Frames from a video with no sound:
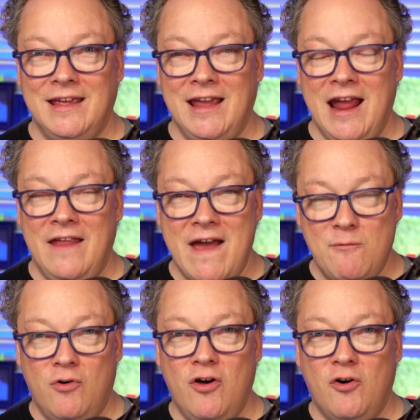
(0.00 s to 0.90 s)
And that
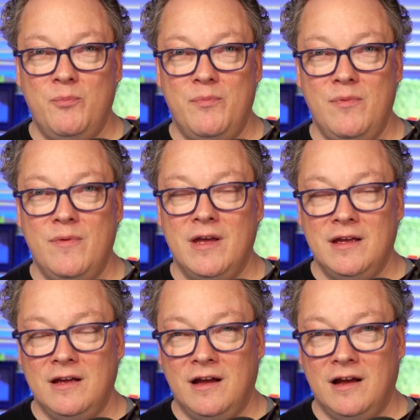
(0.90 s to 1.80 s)
will help
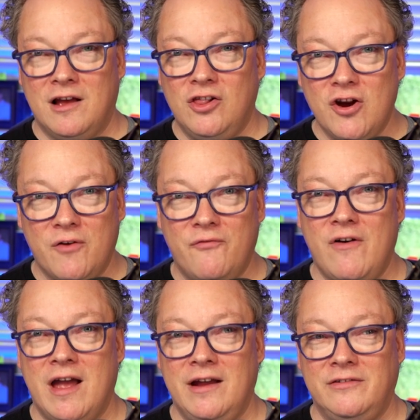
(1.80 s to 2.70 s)

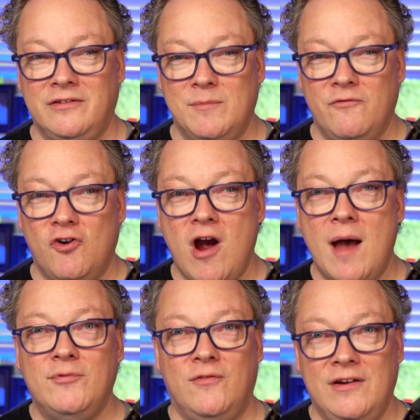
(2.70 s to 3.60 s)
clarify some of your
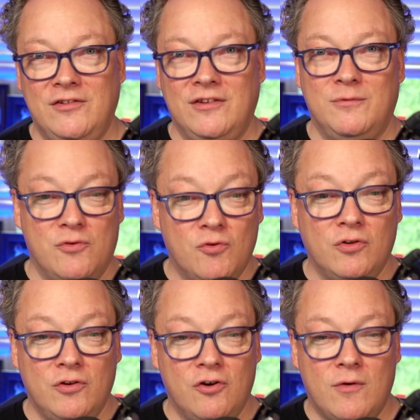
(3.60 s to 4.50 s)
observations with
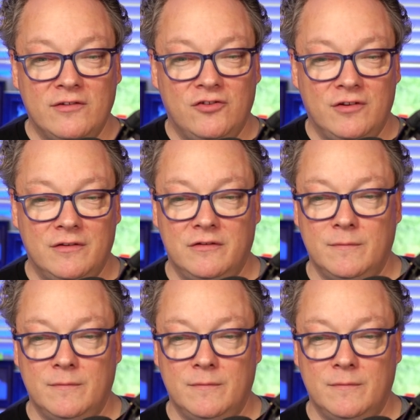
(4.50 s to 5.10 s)
earlier questions.